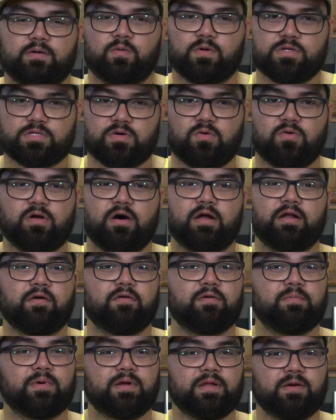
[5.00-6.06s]
What's going on,
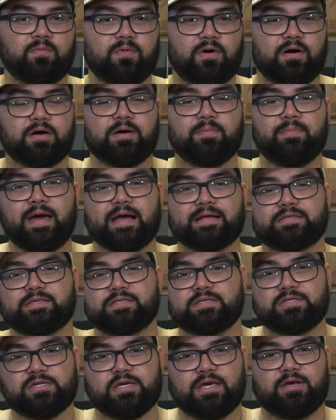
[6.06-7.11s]
everybody? Welcome back to
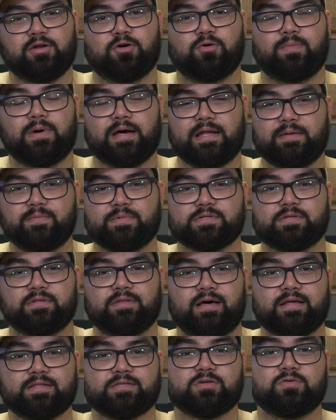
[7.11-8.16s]
the channel. My name is
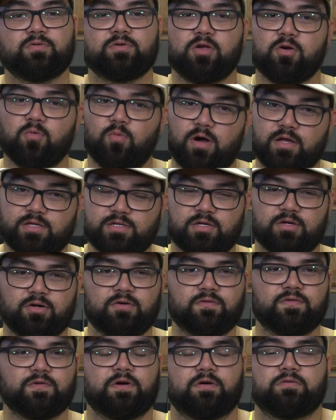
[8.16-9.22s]
Alonzo and you're watching
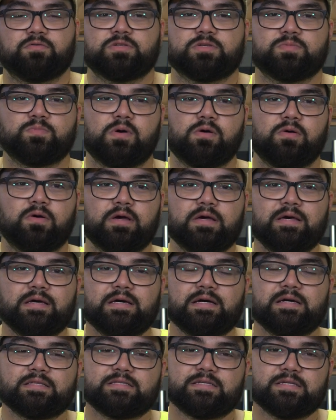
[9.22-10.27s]
Gulf Coast Smoke.
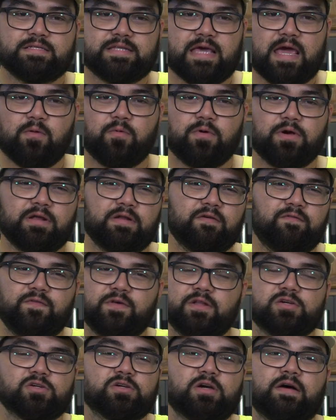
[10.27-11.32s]
Today we're going to
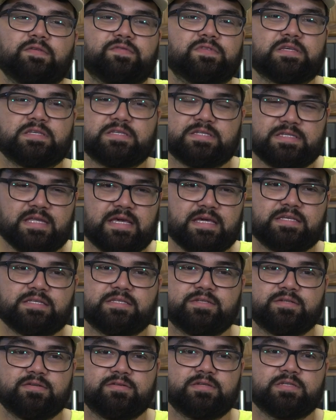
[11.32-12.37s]
finish off the steak
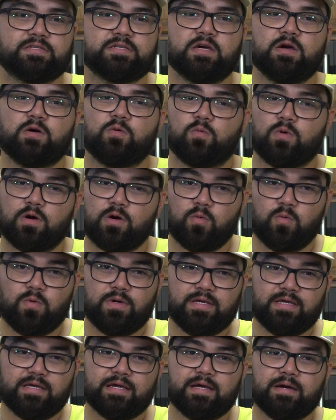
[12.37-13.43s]
series where
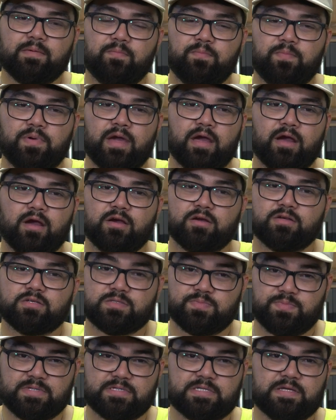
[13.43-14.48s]
we compare
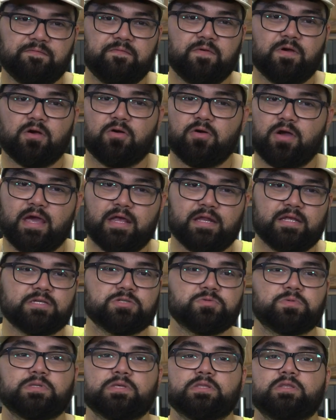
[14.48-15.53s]
specific gradings
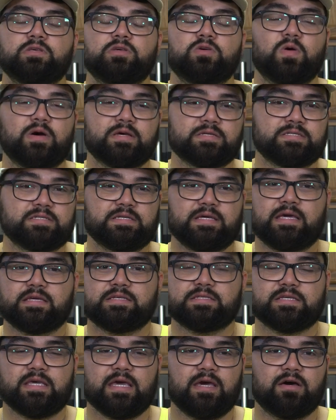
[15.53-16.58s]
within the USDA
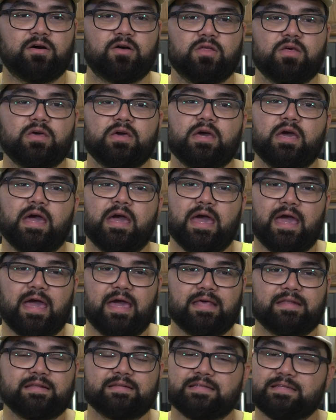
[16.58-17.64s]
scale,
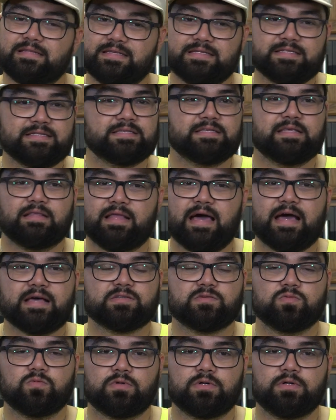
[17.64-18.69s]
and this is the
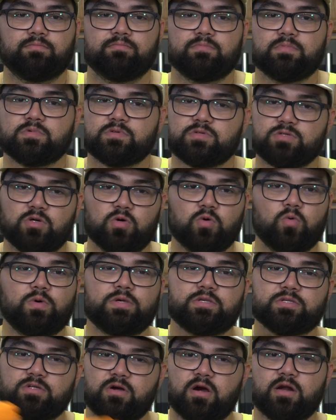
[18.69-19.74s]
last one. So we
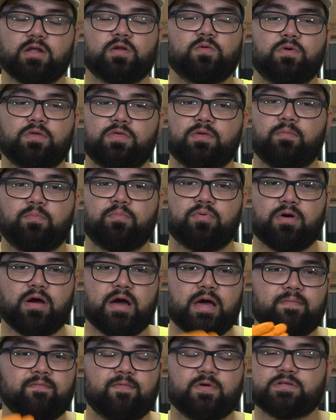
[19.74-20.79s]
started with
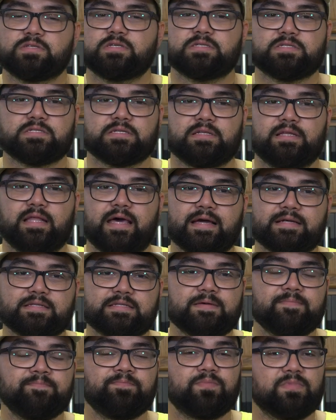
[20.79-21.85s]
prime versus select,
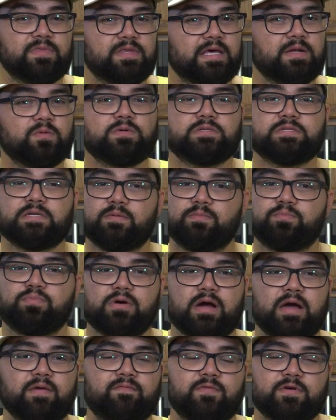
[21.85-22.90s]
then we did
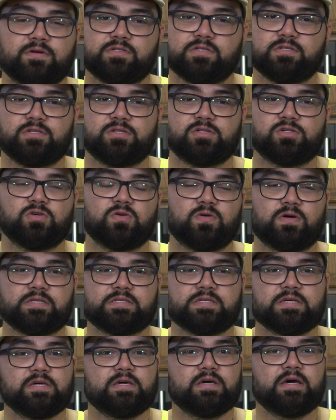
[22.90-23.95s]
prime versus
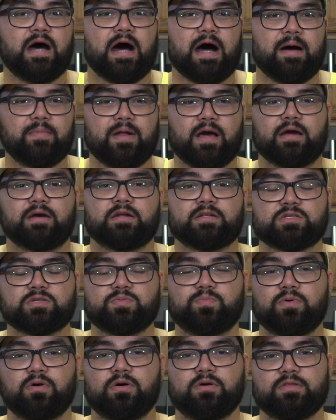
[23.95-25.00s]
choice. I'm not going to
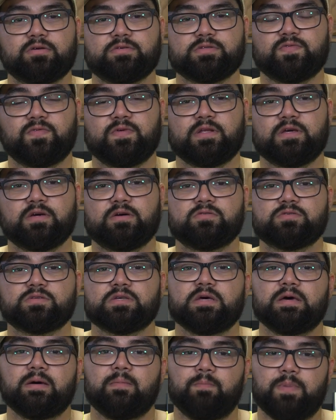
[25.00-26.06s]
spoil those videos.
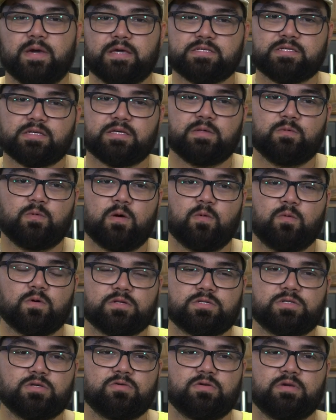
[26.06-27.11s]
Basically what we're
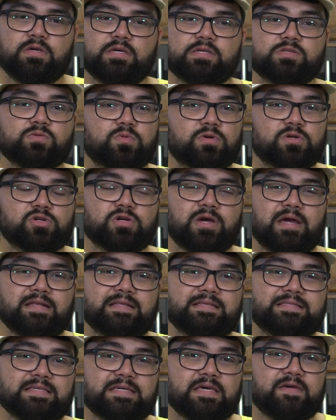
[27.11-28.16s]
doing is we're trying
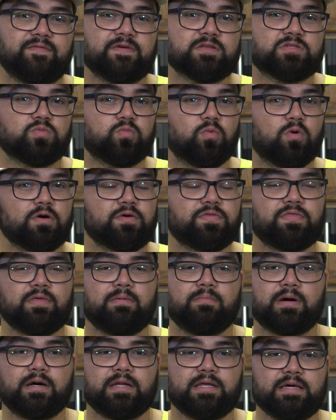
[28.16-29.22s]
to see if it's worth the
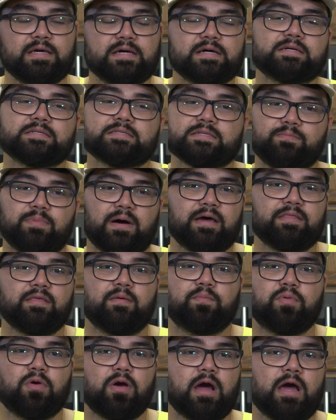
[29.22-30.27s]
money to buy the
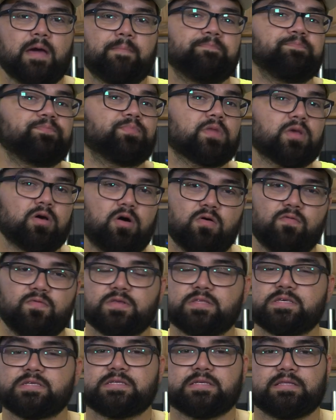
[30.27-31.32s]
prime over
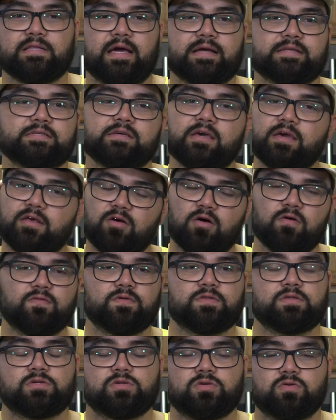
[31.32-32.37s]
the select and over
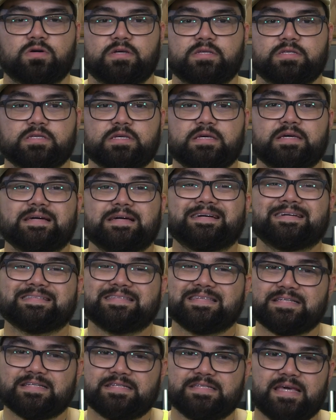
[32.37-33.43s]
the choice.
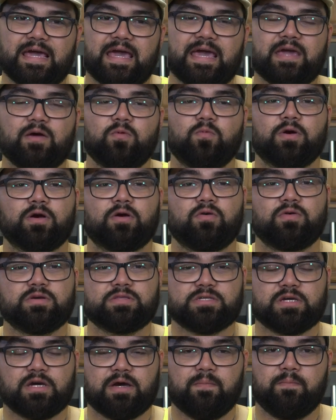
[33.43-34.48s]
Today we're going
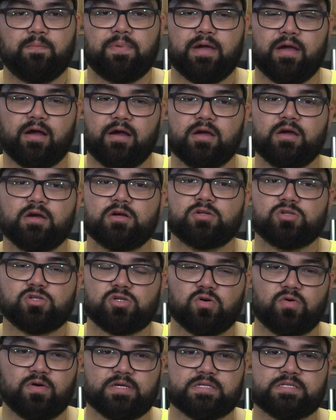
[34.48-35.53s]
to compare
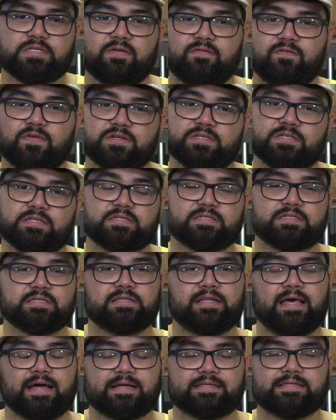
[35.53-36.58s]
choice versus
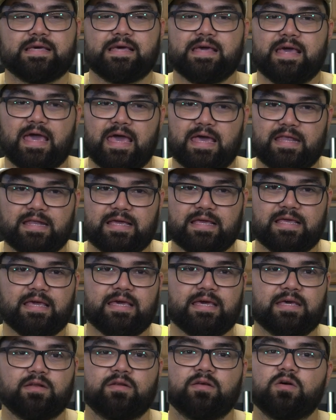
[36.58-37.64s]
select, and
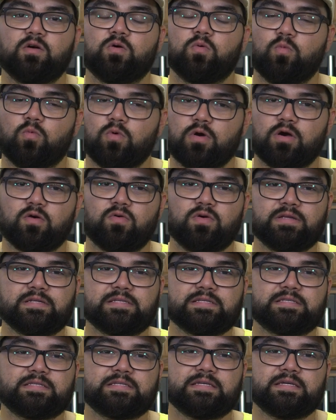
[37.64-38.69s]
again we're going
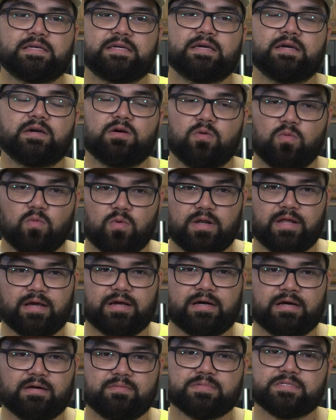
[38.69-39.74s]
to see when it
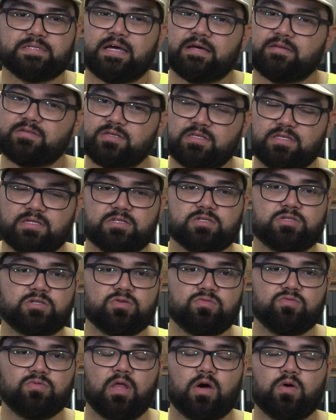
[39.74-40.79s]
comes down to these
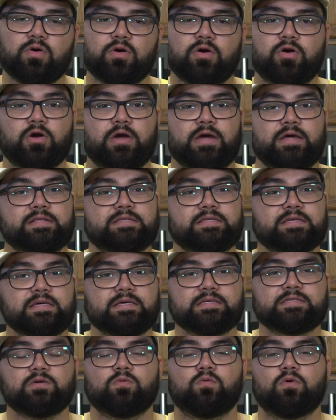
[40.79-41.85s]
two lower grades,
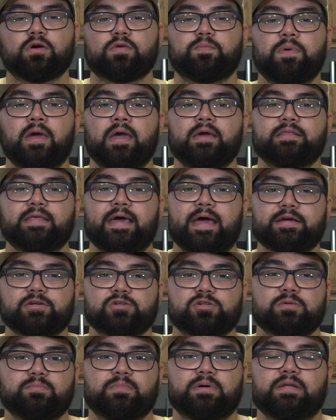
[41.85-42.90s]
is it worth paying the
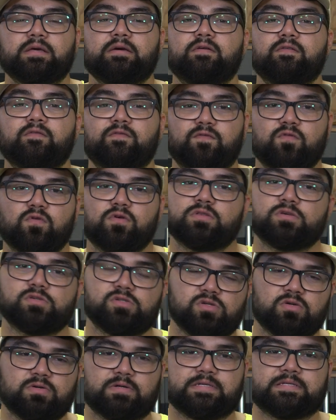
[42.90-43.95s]
extra money for the
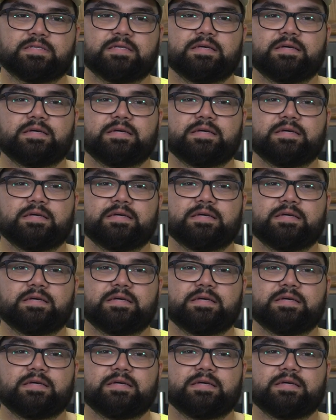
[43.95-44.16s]
choice?